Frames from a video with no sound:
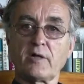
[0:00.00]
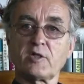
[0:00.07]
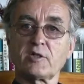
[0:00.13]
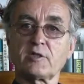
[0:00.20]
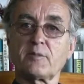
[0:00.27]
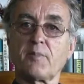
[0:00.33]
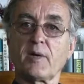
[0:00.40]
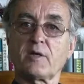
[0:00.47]
I
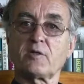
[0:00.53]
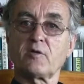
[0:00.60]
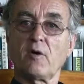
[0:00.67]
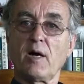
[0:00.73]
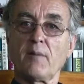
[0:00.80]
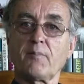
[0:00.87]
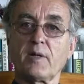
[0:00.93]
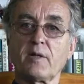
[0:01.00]
just picked
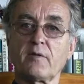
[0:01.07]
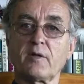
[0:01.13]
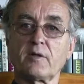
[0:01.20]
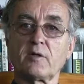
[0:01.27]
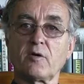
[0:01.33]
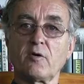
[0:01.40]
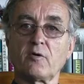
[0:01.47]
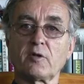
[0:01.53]
you up in the
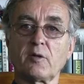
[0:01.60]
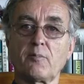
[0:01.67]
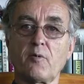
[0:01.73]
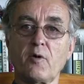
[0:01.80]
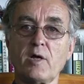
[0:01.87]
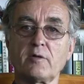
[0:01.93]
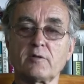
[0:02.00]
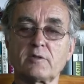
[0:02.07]
Toyota
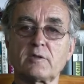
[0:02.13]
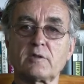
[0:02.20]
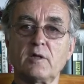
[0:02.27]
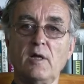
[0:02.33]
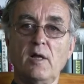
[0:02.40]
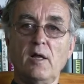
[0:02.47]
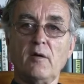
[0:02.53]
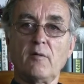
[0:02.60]
Prius